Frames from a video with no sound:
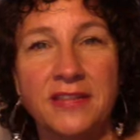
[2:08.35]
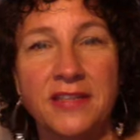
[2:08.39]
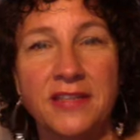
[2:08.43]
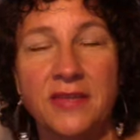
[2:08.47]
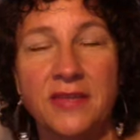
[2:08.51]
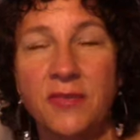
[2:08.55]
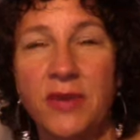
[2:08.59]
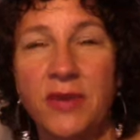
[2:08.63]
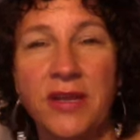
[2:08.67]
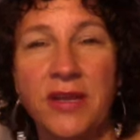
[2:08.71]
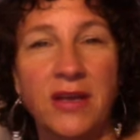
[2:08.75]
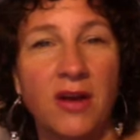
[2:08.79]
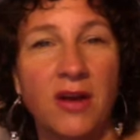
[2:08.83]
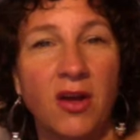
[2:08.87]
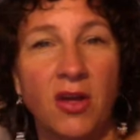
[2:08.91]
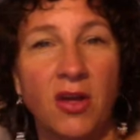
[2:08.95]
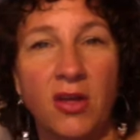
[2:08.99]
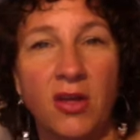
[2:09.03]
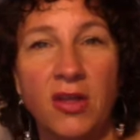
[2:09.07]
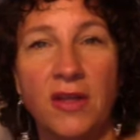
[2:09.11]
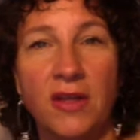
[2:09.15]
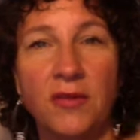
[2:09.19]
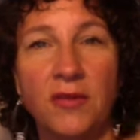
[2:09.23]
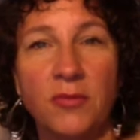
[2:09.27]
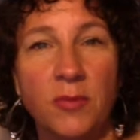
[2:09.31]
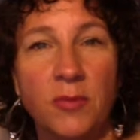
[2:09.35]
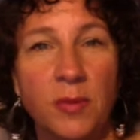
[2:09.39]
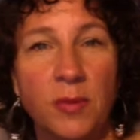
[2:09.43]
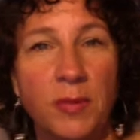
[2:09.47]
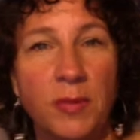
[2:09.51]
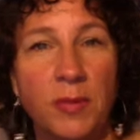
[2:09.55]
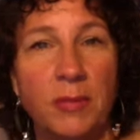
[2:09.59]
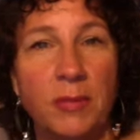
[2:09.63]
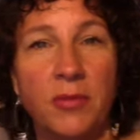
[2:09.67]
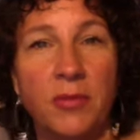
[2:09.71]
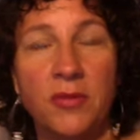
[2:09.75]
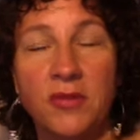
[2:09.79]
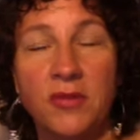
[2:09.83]
And we all
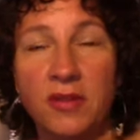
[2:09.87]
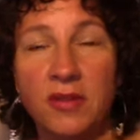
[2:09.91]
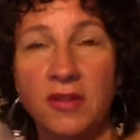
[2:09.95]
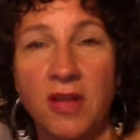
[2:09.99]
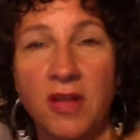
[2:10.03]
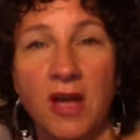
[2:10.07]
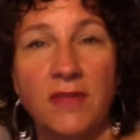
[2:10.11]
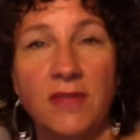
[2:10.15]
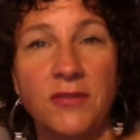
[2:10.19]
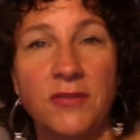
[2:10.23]
remember the law of